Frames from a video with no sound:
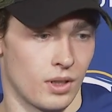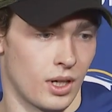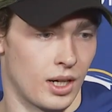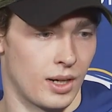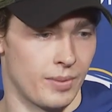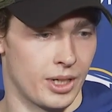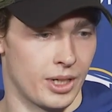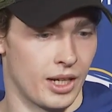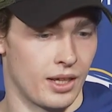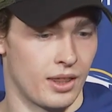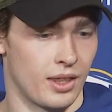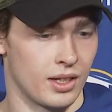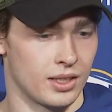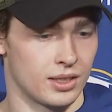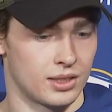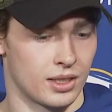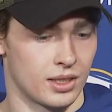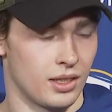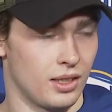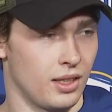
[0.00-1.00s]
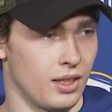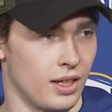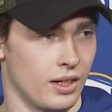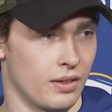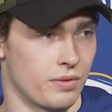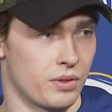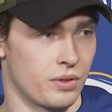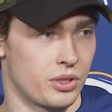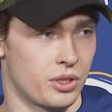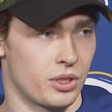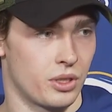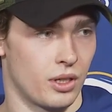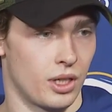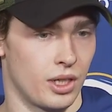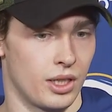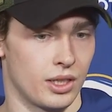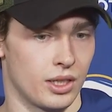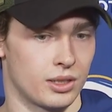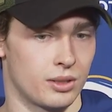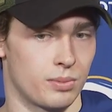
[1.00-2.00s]
I mean, I think it's a good thing for sure. I
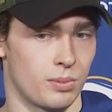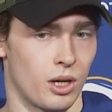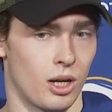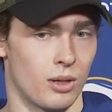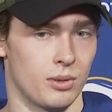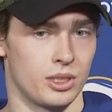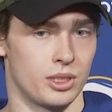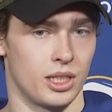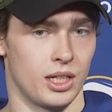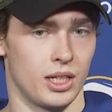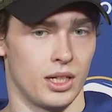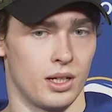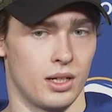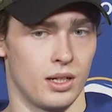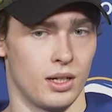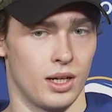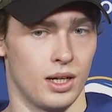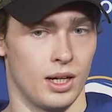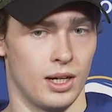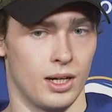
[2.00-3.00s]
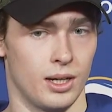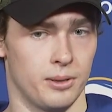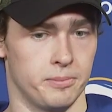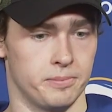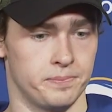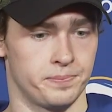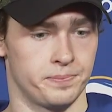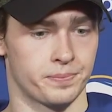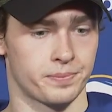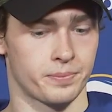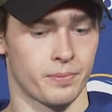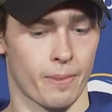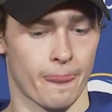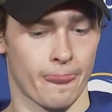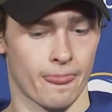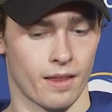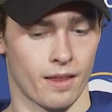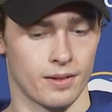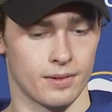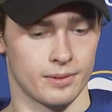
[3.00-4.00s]
think it's promising. I
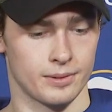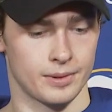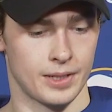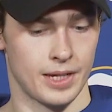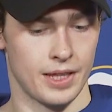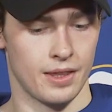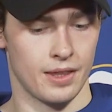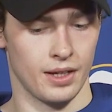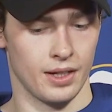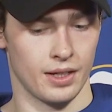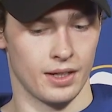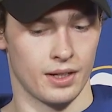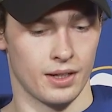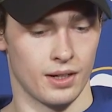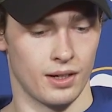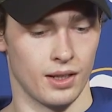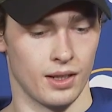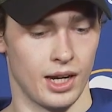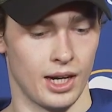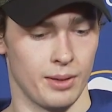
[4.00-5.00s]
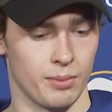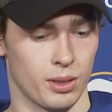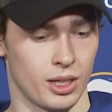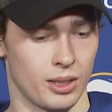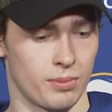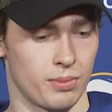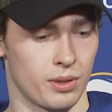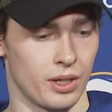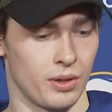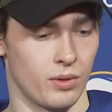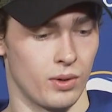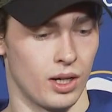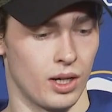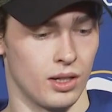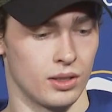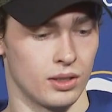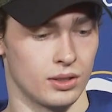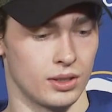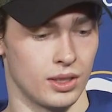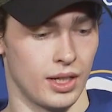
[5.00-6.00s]
think our line played pretty
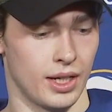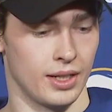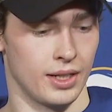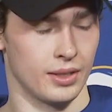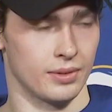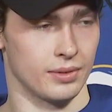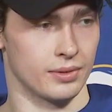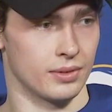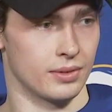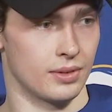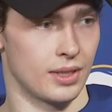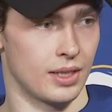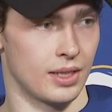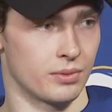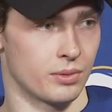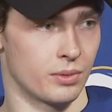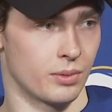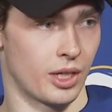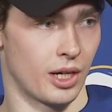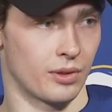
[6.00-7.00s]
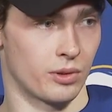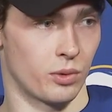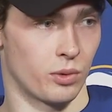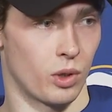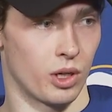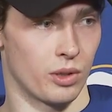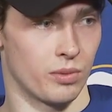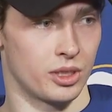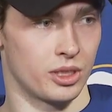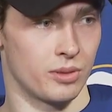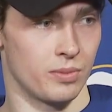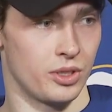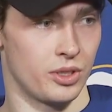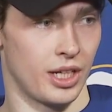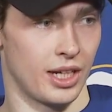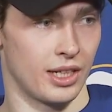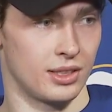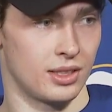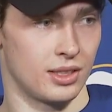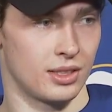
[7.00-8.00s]
well and got rewarded with some
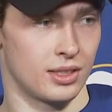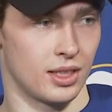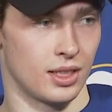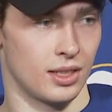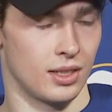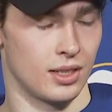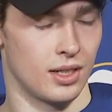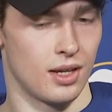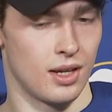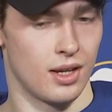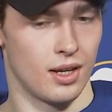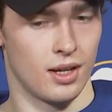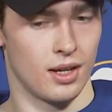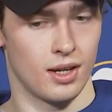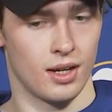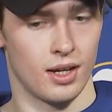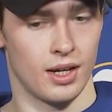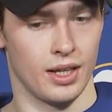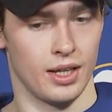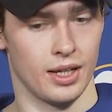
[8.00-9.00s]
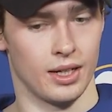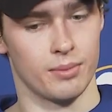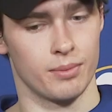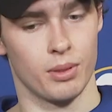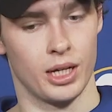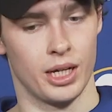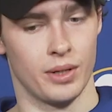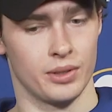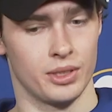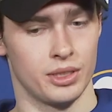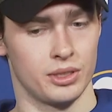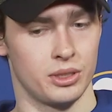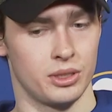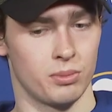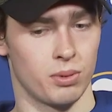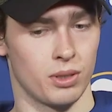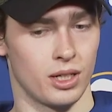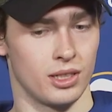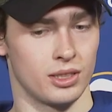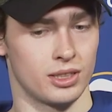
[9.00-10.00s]
chances. And I think playing with the two
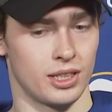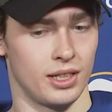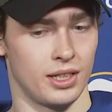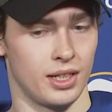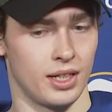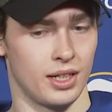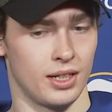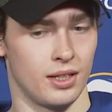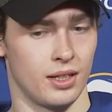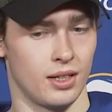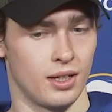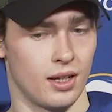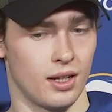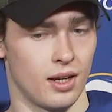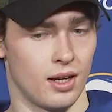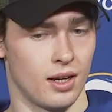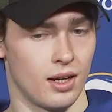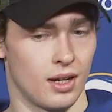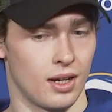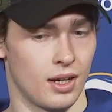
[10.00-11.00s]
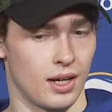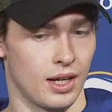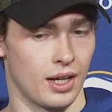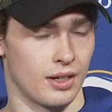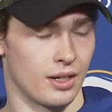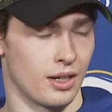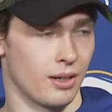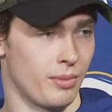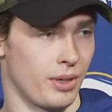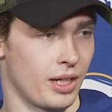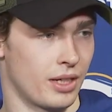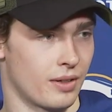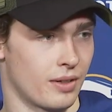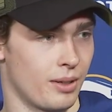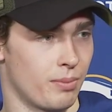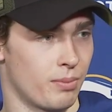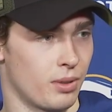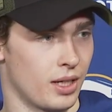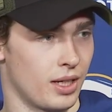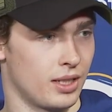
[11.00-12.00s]
players I did, they're going to make
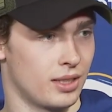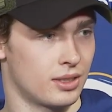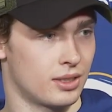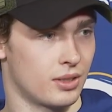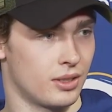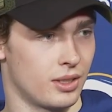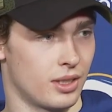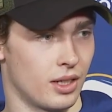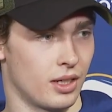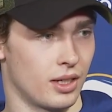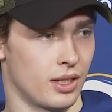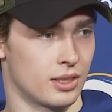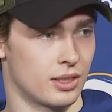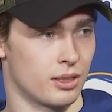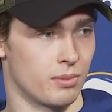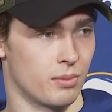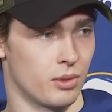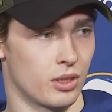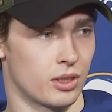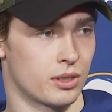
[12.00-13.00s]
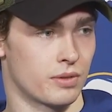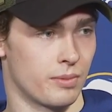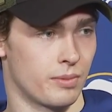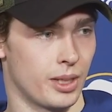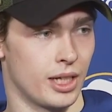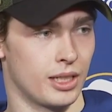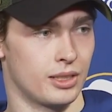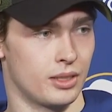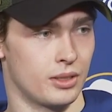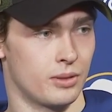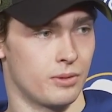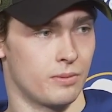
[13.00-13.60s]
great plays, so you're going to get some looks from that too.